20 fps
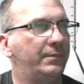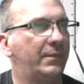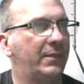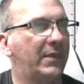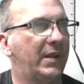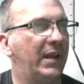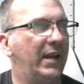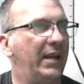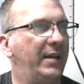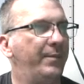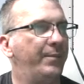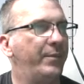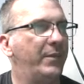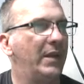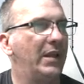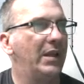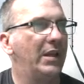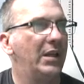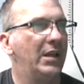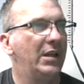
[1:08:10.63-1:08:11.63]
Okay.
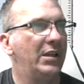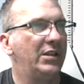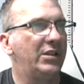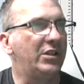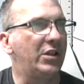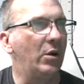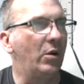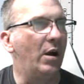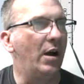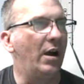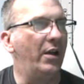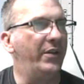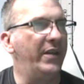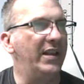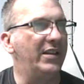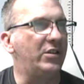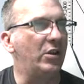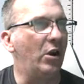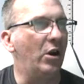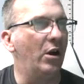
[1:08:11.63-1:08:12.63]
So on
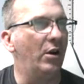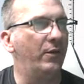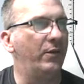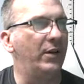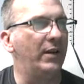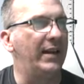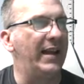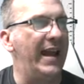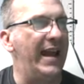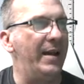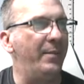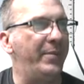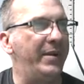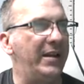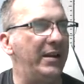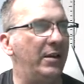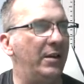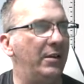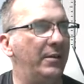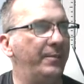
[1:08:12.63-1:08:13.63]
this overlap
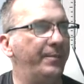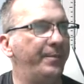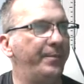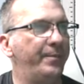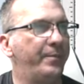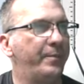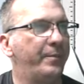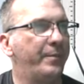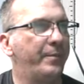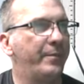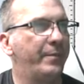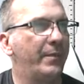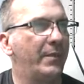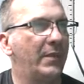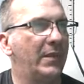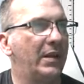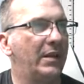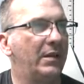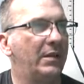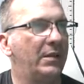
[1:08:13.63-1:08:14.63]
here,
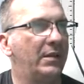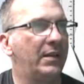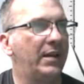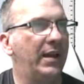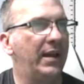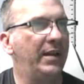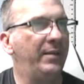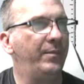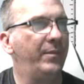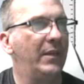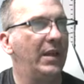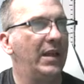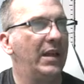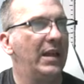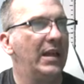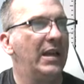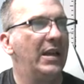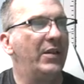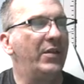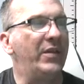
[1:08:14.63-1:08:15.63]
okay,
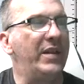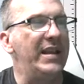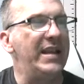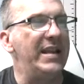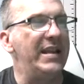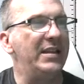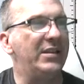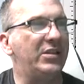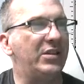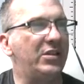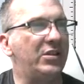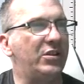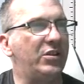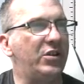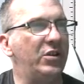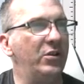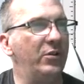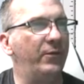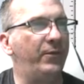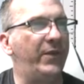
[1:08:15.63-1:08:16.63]
these
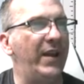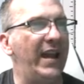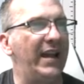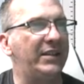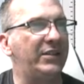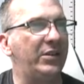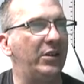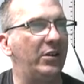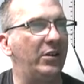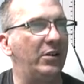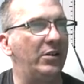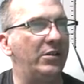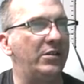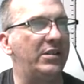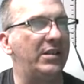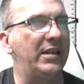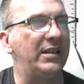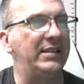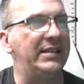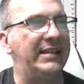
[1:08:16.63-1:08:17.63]
two vectors
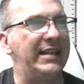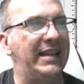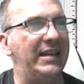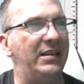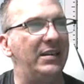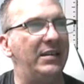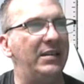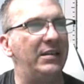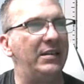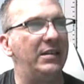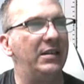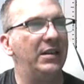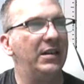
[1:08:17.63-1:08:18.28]
didn't,